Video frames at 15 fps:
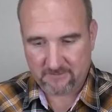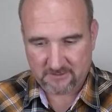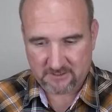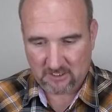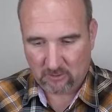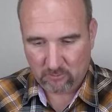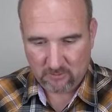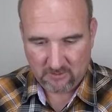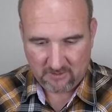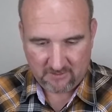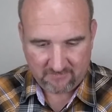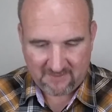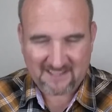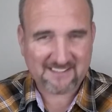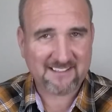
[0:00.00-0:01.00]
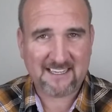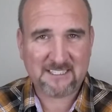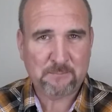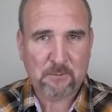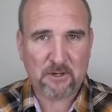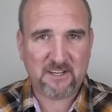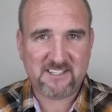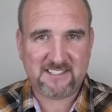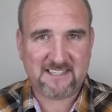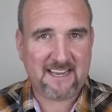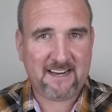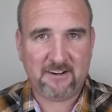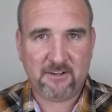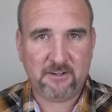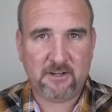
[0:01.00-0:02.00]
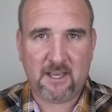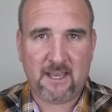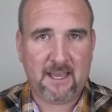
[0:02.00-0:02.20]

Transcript: So that's pretty standard,